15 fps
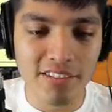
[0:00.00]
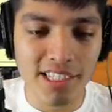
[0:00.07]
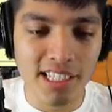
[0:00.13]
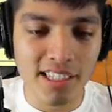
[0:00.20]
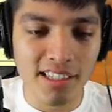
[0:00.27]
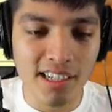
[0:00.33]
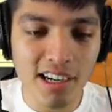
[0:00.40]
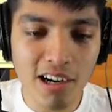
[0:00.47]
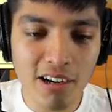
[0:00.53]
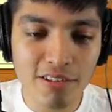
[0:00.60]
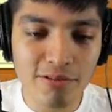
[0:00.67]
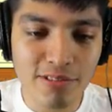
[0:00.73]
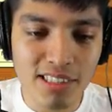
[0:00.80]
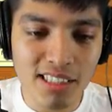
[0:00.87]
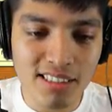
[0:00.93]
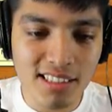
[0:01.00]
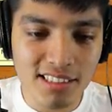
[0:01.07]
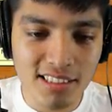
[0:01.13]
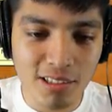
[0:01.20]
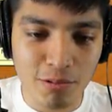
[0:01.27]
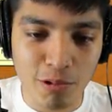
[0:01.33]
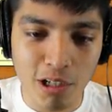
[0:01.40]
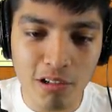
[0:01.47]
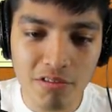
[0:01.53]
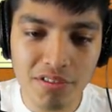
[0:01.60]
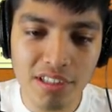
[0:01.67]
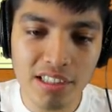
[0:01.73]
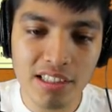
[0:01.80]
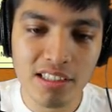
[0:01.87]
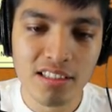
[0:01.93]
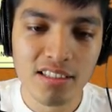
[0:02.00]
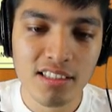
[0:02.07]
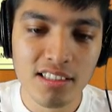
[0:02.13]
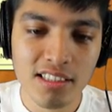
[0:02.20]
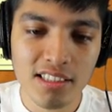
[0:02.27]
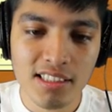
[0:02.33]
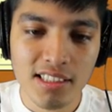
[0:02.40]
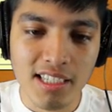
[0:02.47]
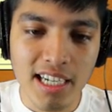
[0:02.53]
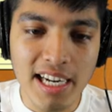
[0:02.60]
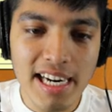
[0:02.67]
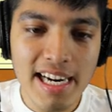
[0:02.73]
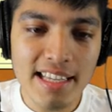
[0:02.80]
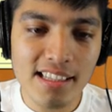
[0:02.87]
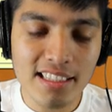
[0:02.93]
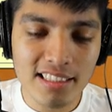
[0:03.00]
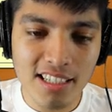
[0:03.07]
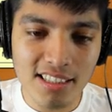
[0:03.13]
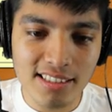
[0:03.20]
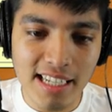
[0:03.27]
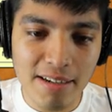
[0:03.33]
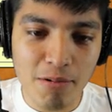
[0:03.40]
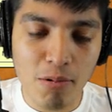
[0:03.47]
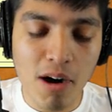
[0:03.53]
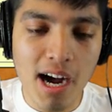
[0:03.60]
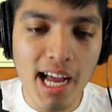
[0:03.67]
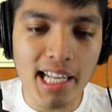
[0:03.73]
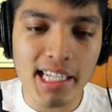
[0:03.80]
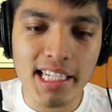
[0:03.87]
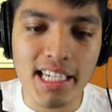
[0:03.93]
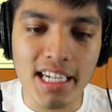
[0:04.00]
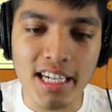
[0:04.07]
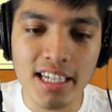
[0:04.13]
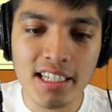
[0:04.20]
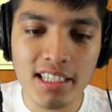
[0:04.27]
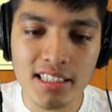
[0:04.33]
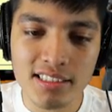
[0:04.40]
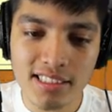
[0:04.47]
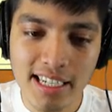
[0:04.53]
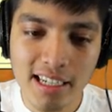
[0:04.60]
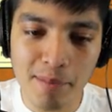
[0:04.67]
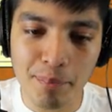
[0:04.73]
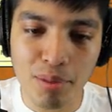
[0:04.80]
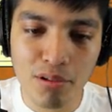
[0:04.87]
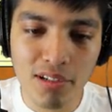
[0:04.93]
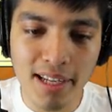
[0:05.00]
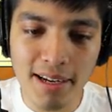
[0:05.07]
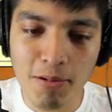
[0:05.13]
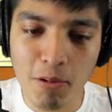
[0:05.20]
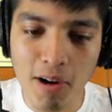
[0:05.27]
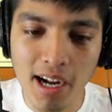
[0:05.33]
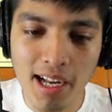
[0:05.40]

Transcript: over here. Oh, what is this, the rover? Hey, this looks like WALL-E. Like a bootleg